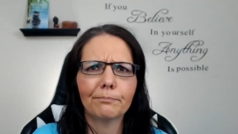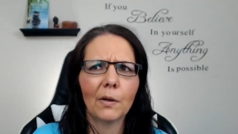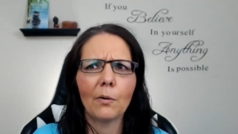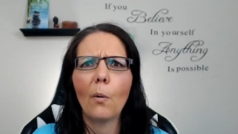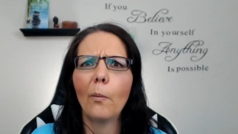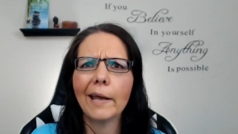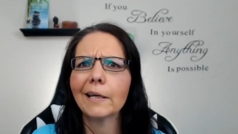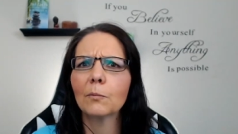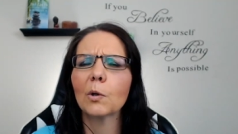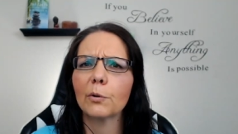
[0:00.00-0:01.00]
you know,
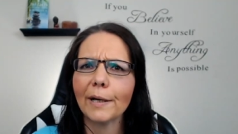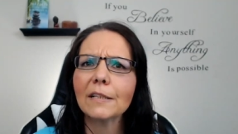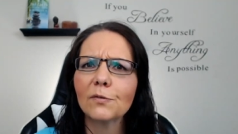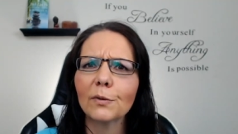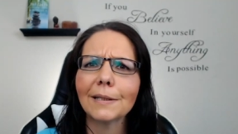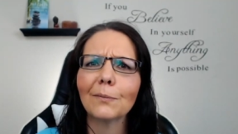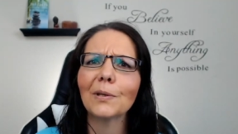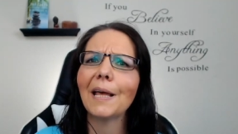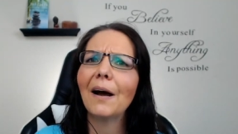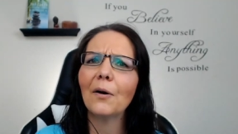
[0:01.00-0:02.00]
awaken more gracefully
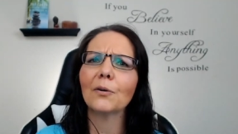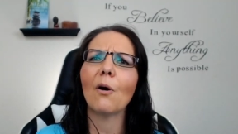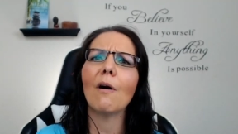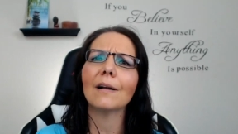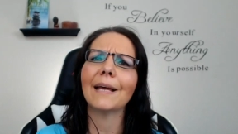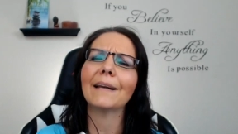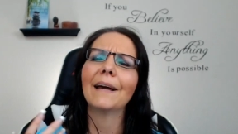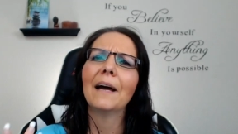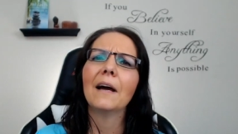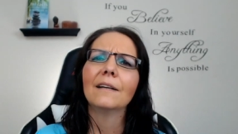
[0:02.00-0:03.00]
without all that
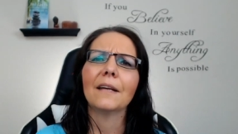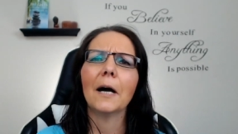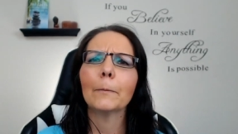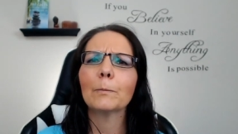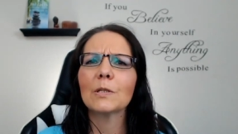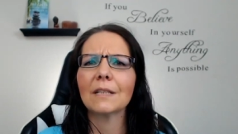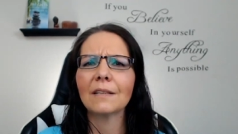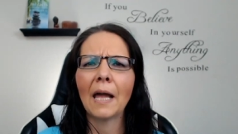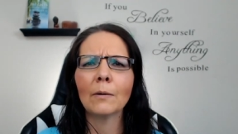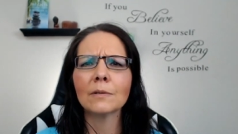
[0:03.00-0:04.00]
the ups
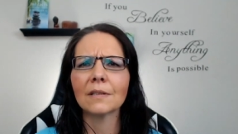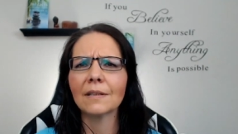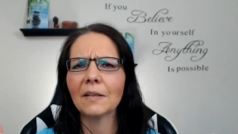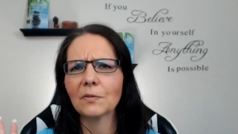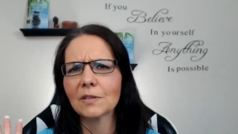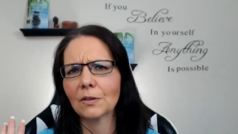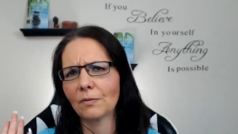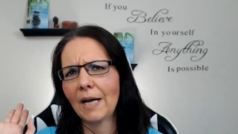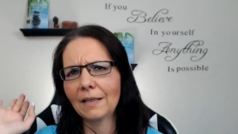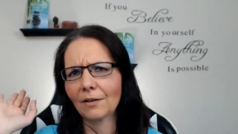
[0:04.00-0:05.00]
and downs and lefts and
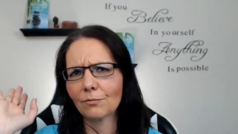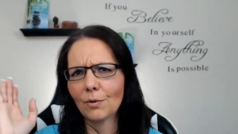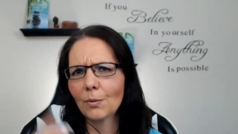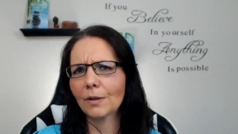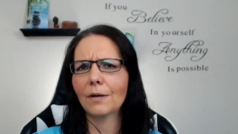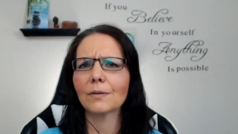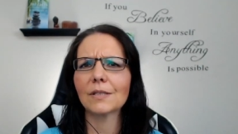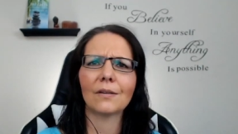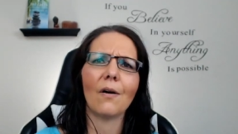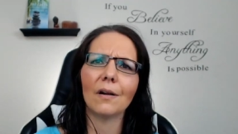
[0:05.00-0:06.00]
right and roller
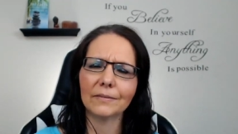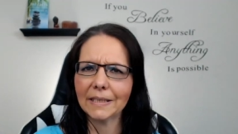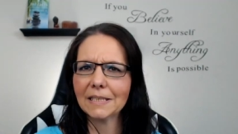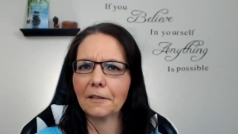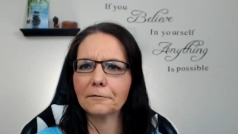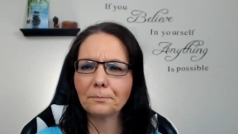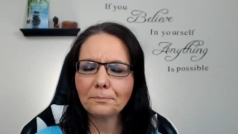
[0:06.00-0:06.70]
and all of that stuff.